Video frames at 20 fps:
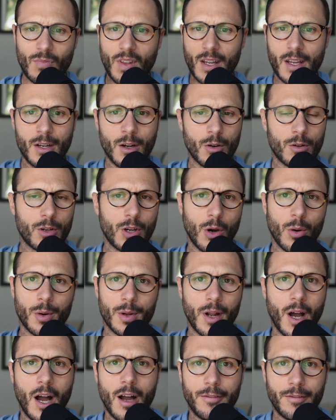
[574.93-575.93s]
you know,
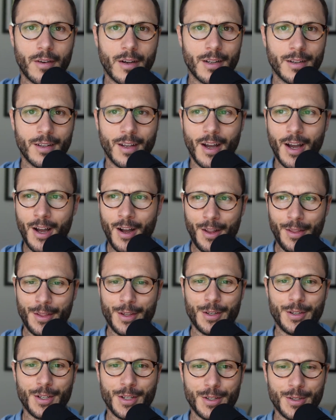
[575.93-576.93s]
going off on
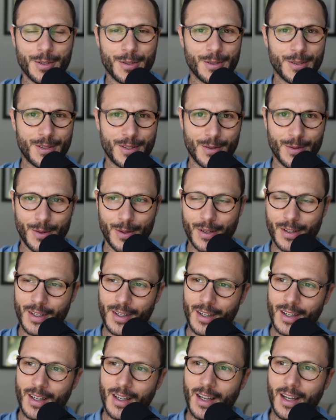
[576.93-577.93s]
the news, or,
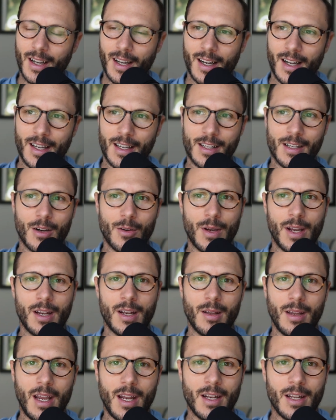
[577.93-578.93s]
you know, in
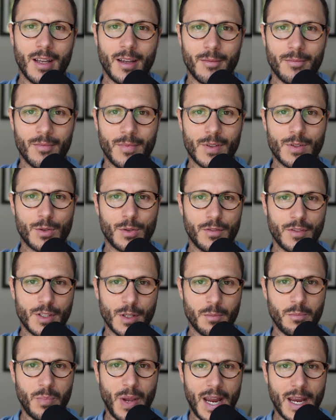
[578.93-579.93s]
a sort of
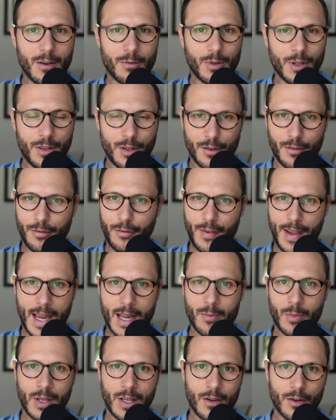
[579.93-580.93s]
debate with your
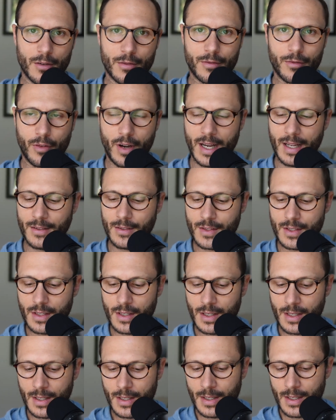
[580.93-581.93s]
family or friends,
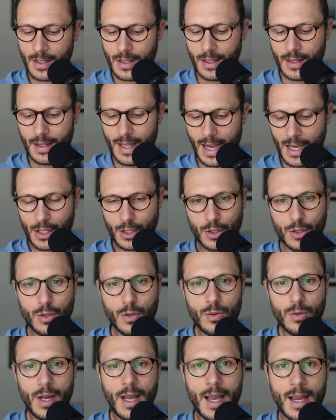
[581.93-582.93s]
that
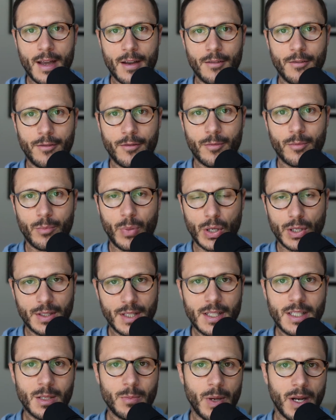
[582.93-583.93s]
you have
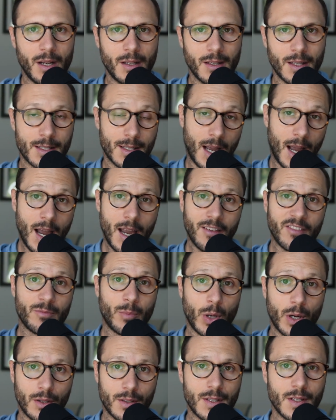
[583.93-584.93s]
participated in this. I've
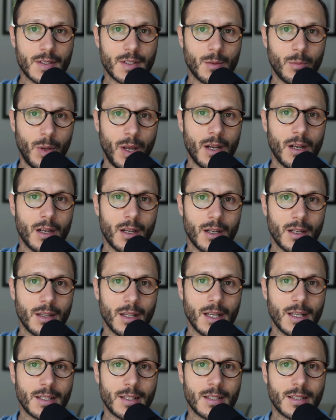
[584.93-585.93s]
participated in
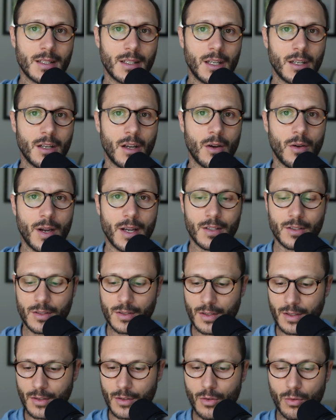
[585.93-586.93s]
this, you know,
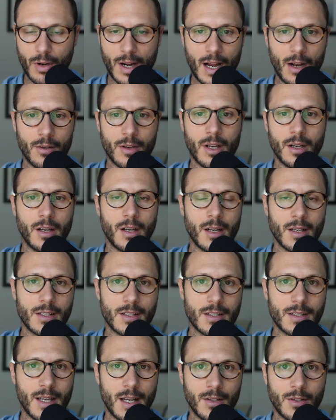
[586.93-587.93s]
as grounded and as
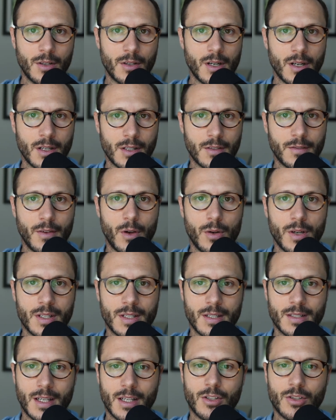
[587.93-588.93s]
centered and as
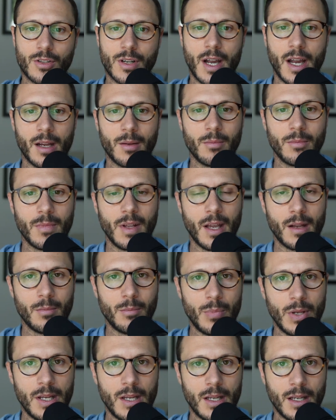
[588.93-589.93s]
focused as I try
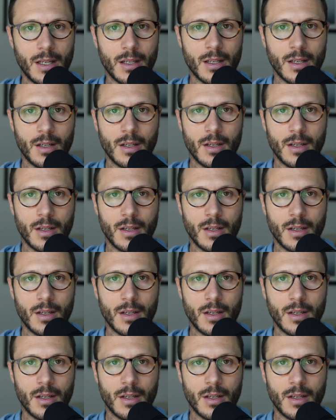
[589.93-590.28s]
and be.